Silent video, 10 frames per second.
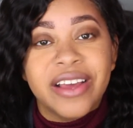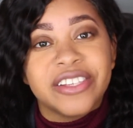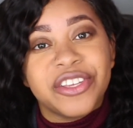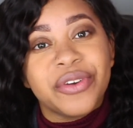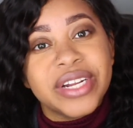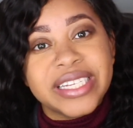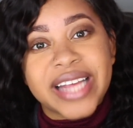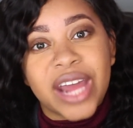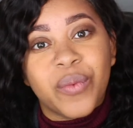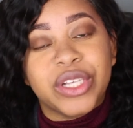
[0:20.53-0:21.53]
so you can
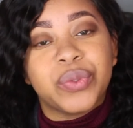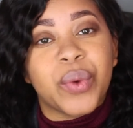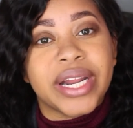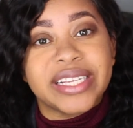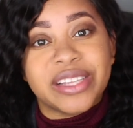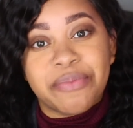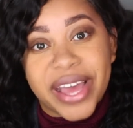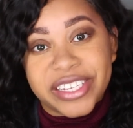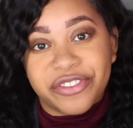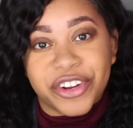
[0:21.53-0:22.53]
decide which one is the
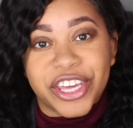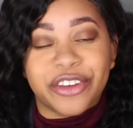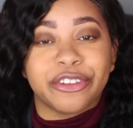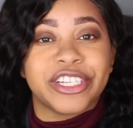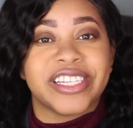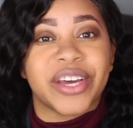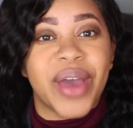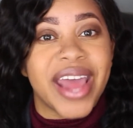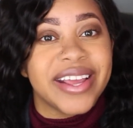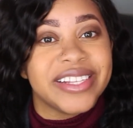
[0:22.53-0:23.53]
best for you. So let's go
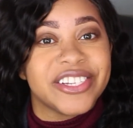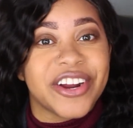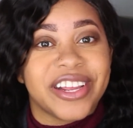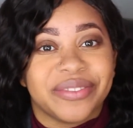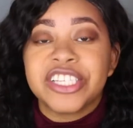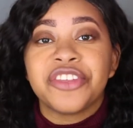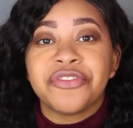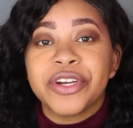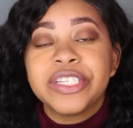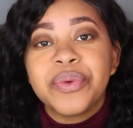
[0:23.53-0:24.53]
ahead and get started. So the
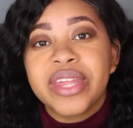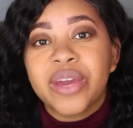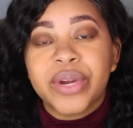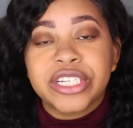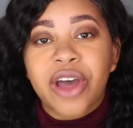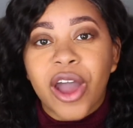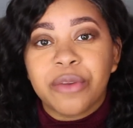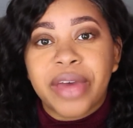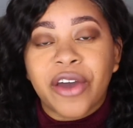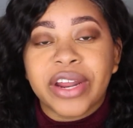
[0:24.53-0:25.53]
first one that I want to talk
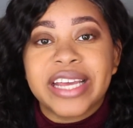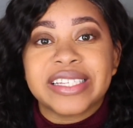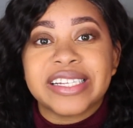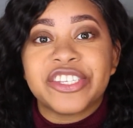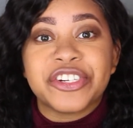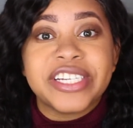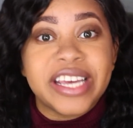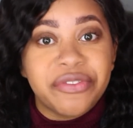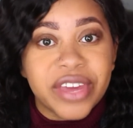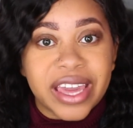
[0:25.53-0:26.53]
about is a
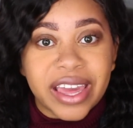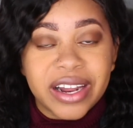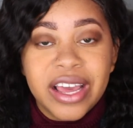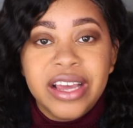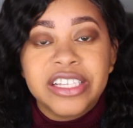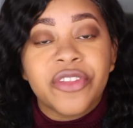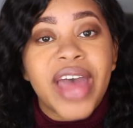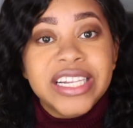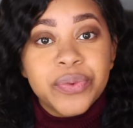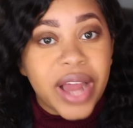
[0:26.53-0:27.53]
certificate. So
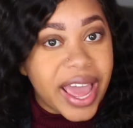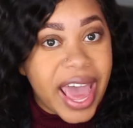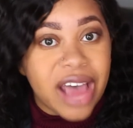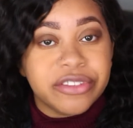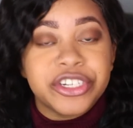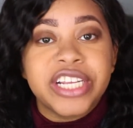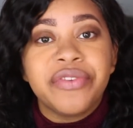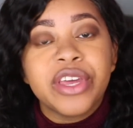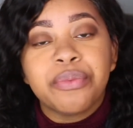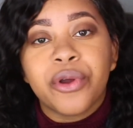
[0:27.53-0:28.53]
that's what I have.
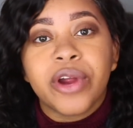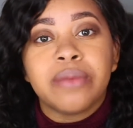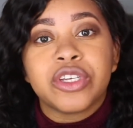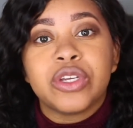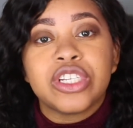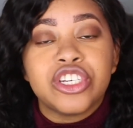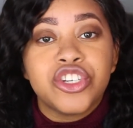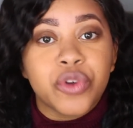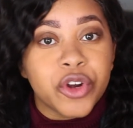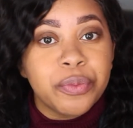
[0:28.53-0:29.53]
Certificate programs are usually
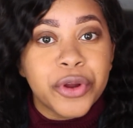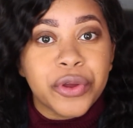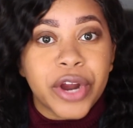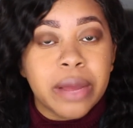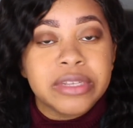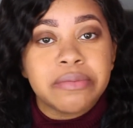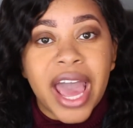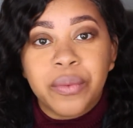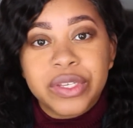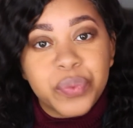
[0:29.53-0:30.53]
shorter programs.
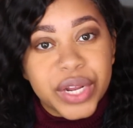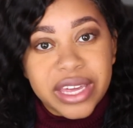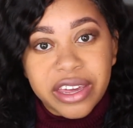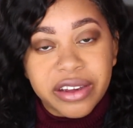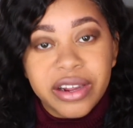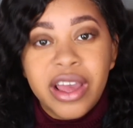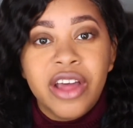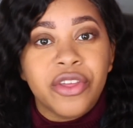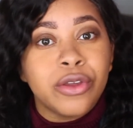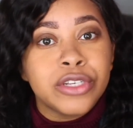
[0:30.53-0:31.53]
Mine was 1 year.
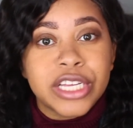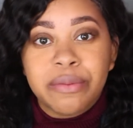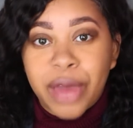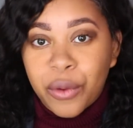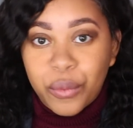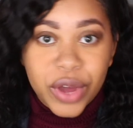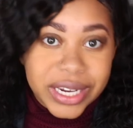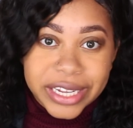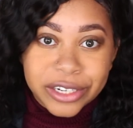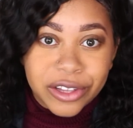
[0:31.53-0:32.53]
They're usually about
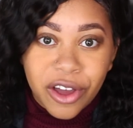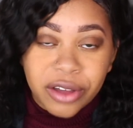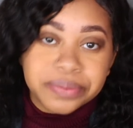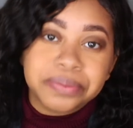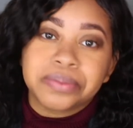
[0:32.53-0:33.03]
1 year long.